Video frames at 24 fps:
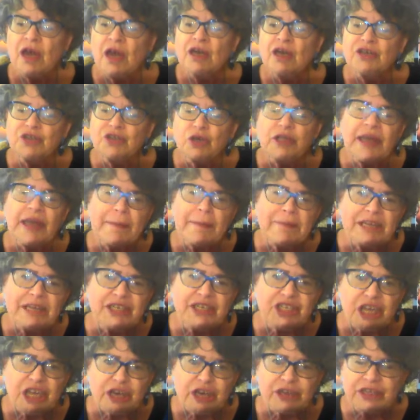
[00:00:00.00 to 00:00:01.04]
So let me
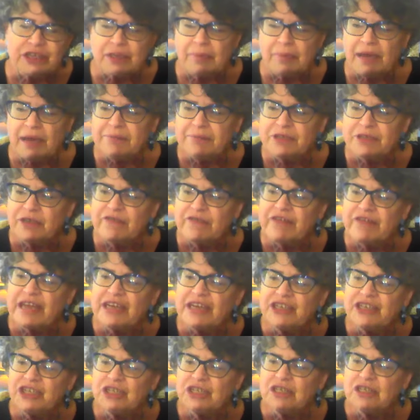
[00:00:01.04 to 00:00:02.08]
share some
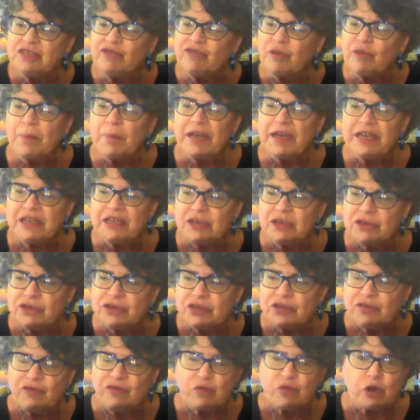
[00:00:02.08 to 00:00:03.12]
observations from my years
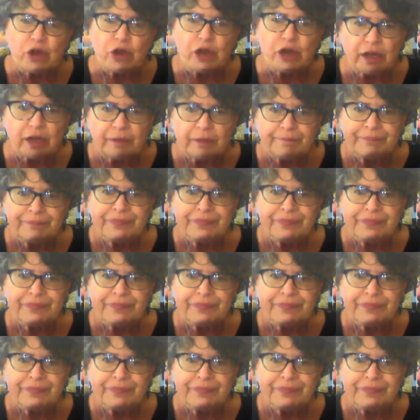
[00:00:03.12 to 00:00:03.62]
of work.